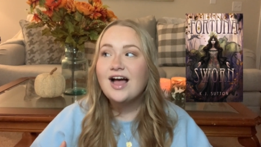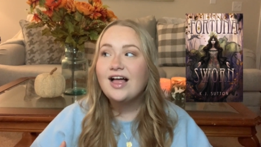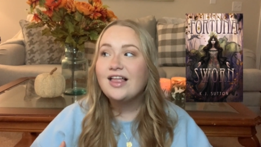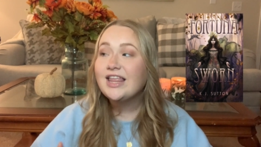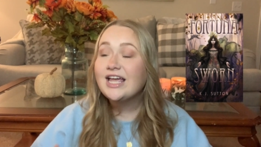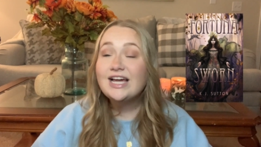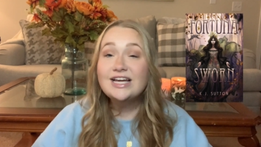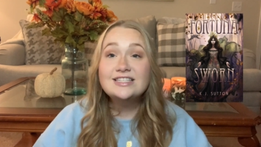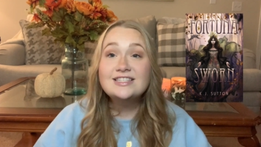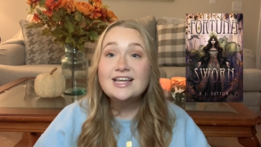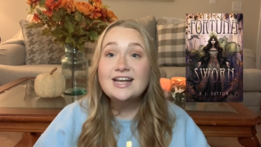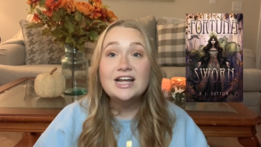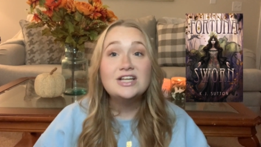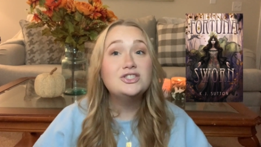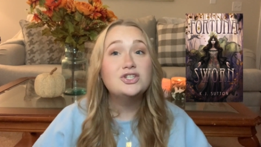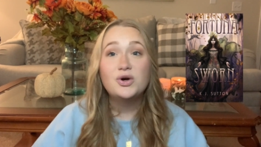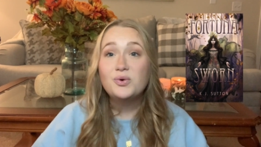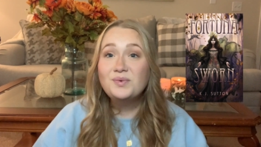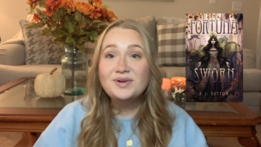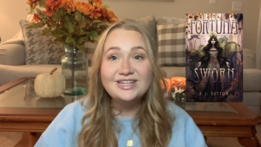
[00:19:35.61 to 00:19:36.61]
like I said, I
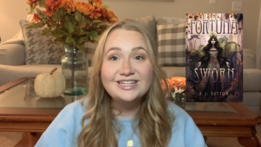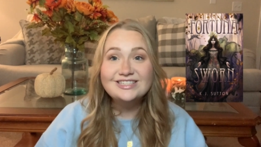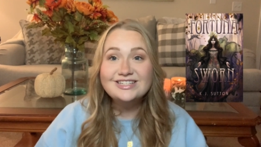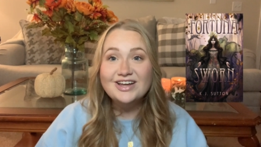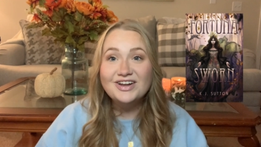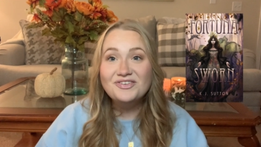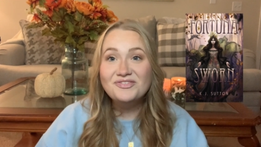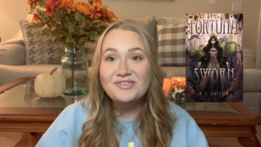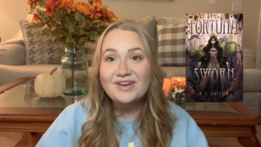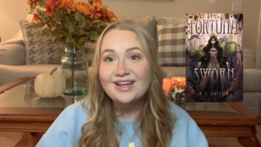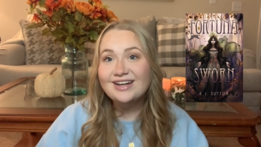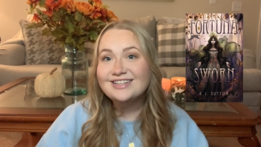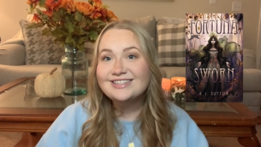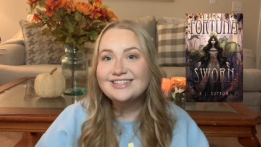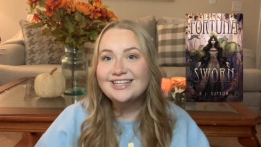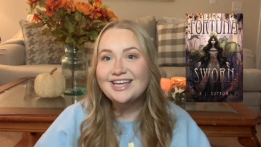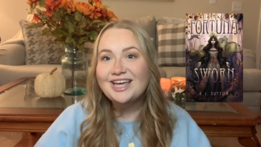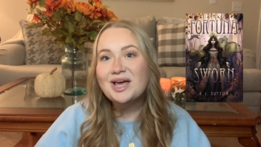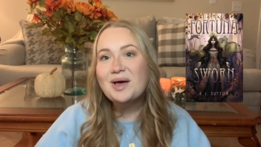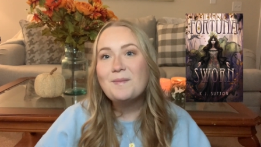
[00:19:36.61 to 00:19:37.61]
don't read a ton of
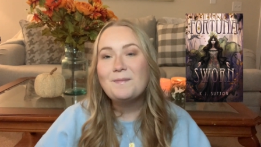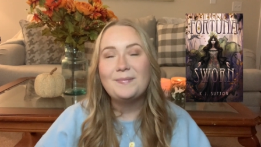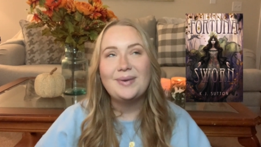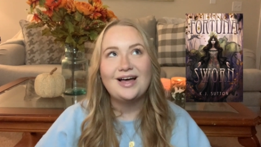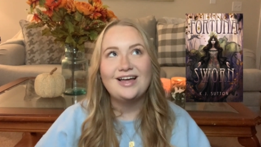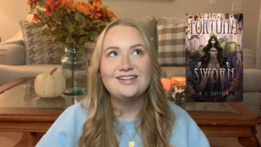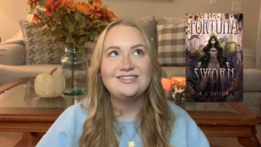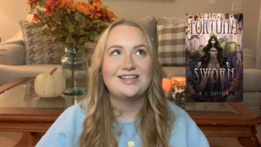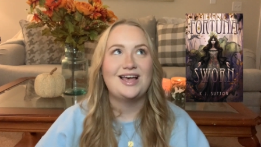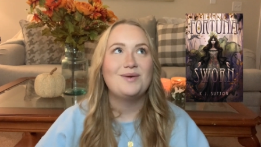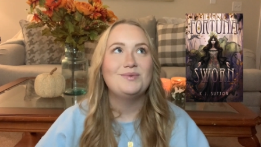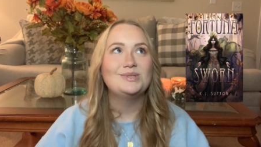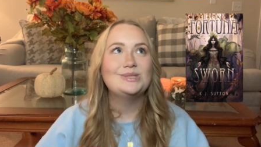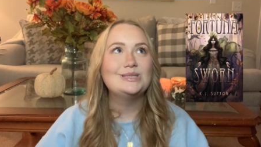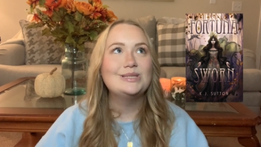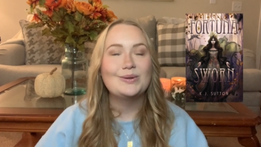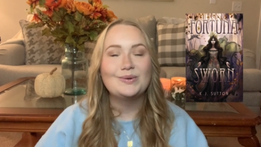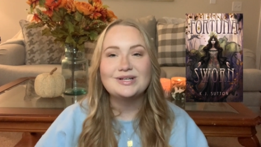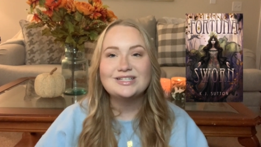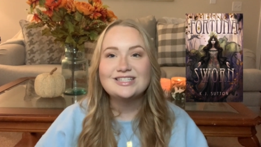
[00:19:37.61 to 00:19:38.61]
fantasy, but I was
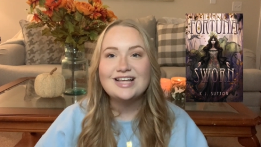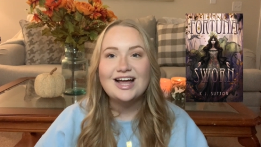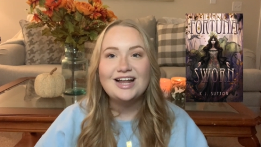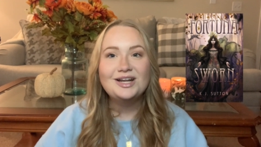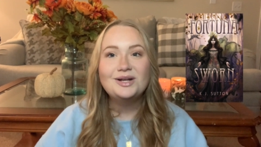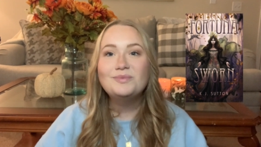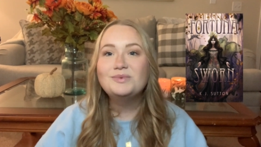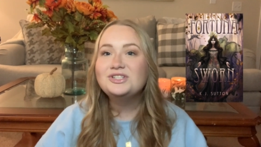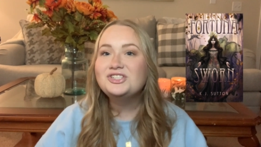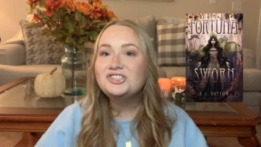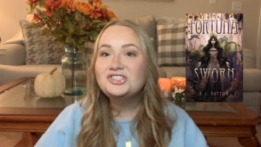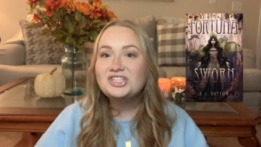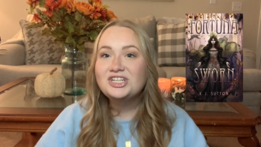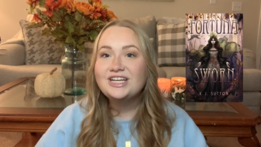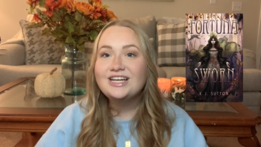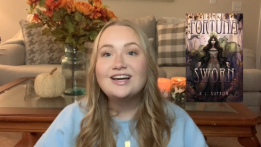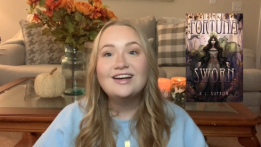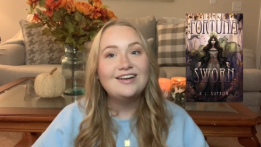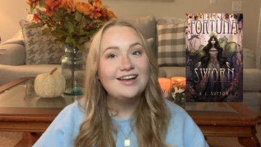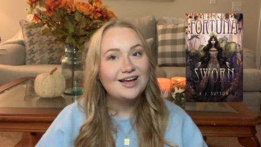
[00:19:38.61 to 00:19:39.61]
so excited when
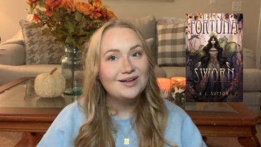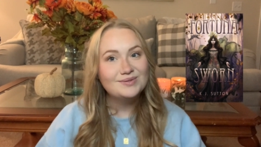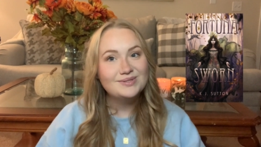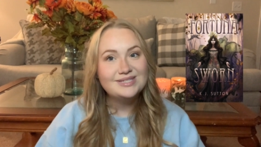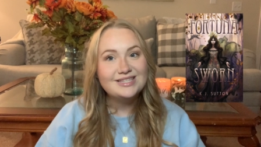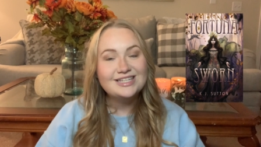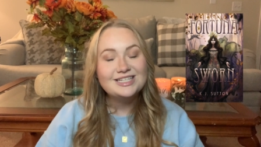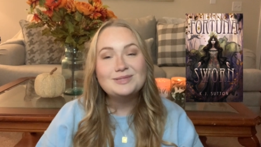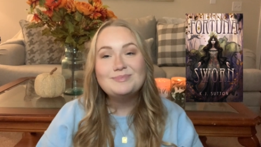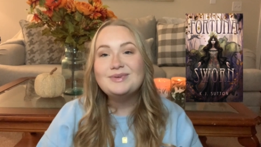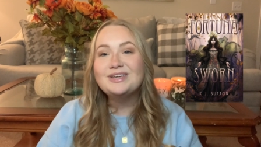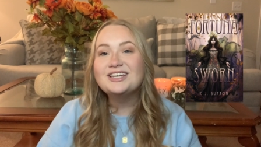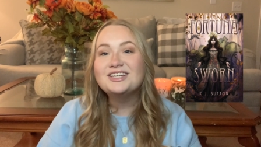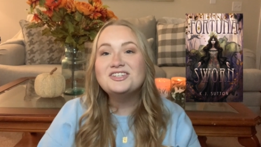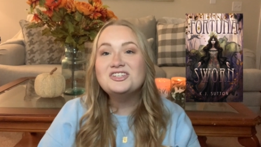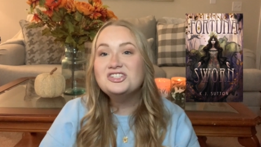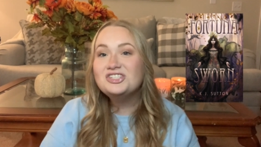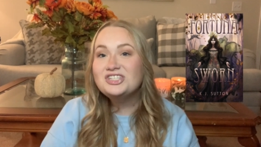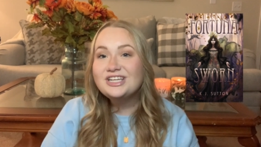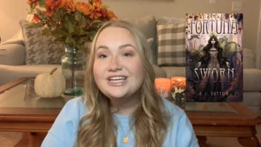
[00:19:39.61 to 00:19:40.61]
she announced this
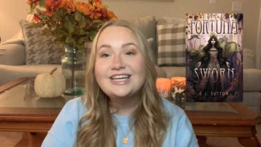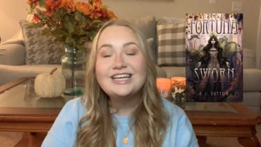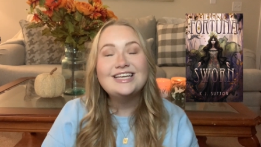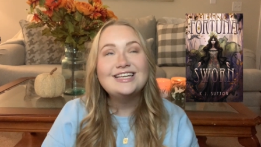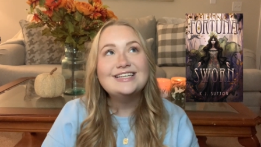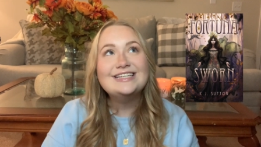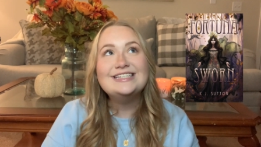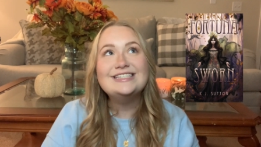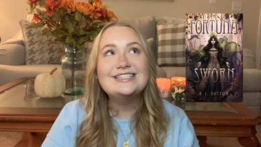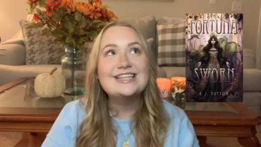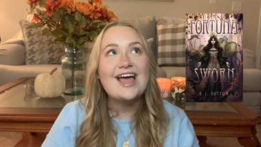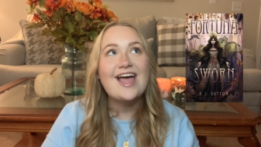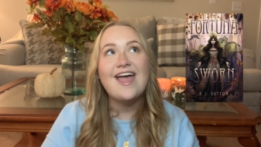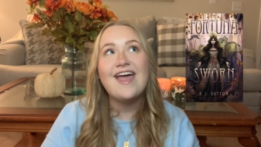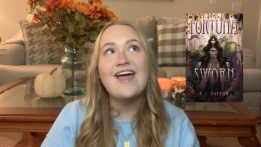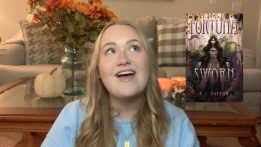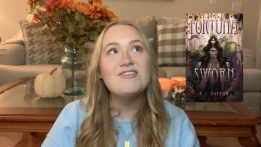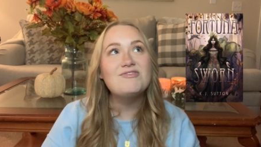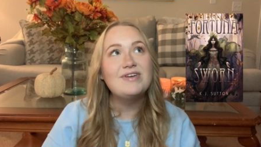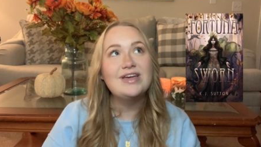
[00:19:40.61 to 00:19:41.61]
because she is
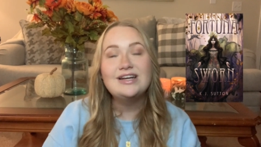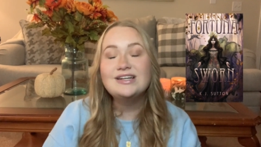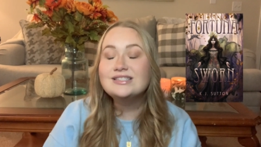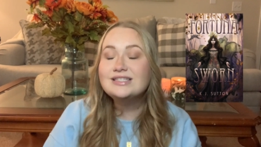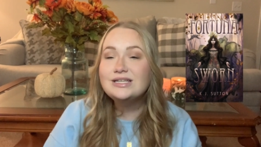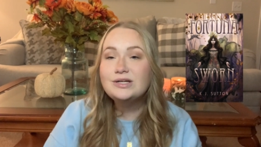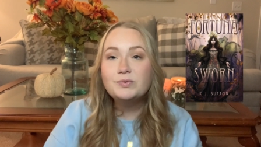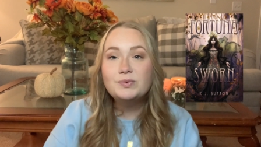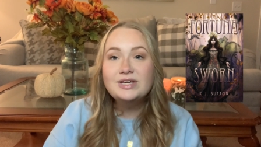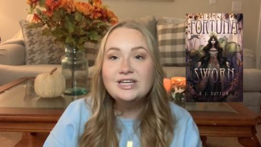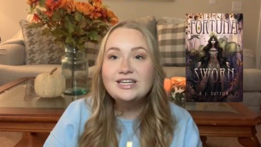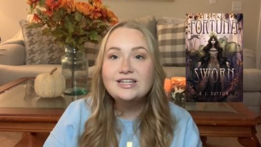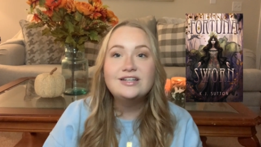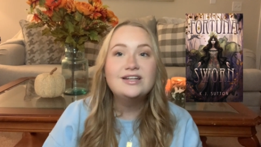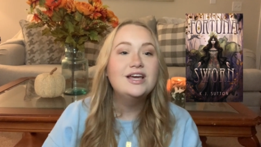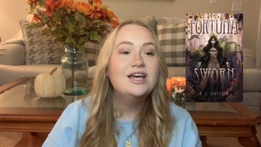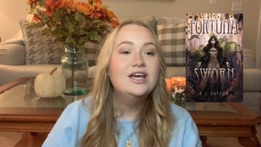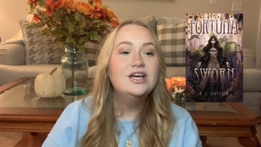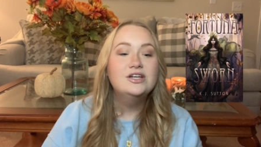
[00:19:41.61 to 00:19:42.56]
a fantasy queen.